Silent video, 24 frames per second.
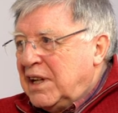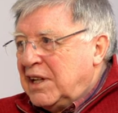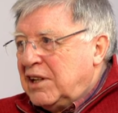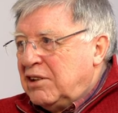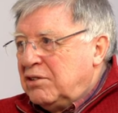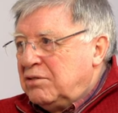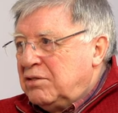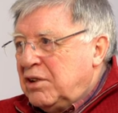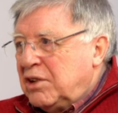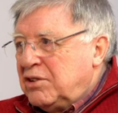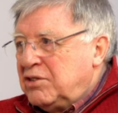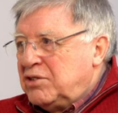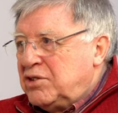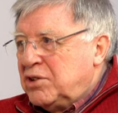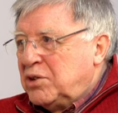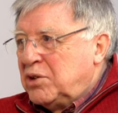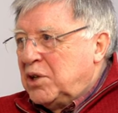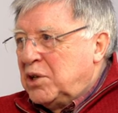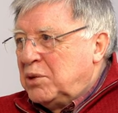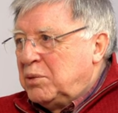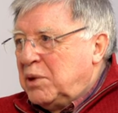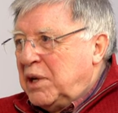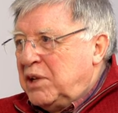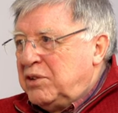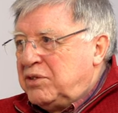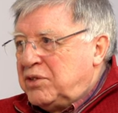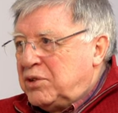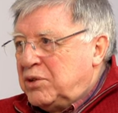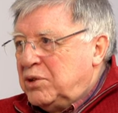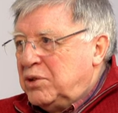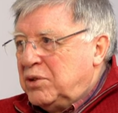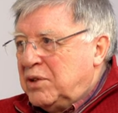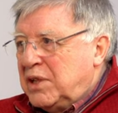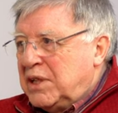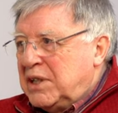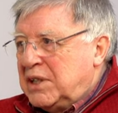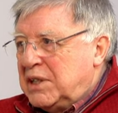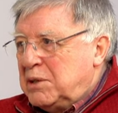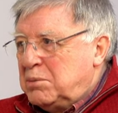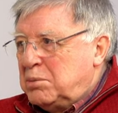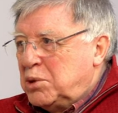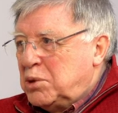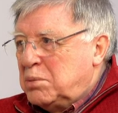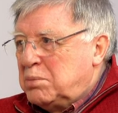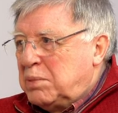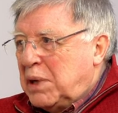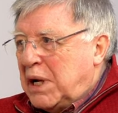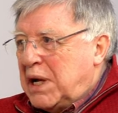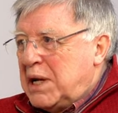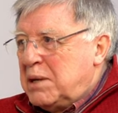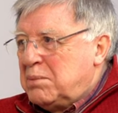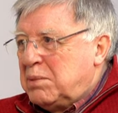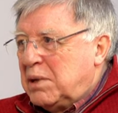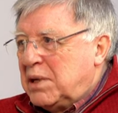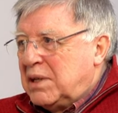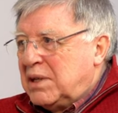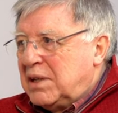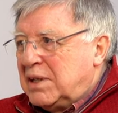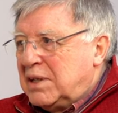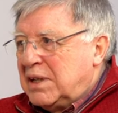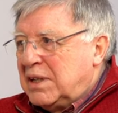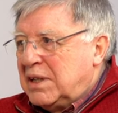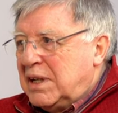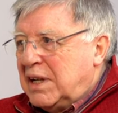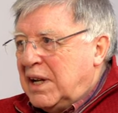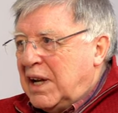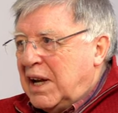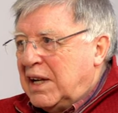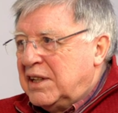And it runs all the way through the Hebrew Bible uh,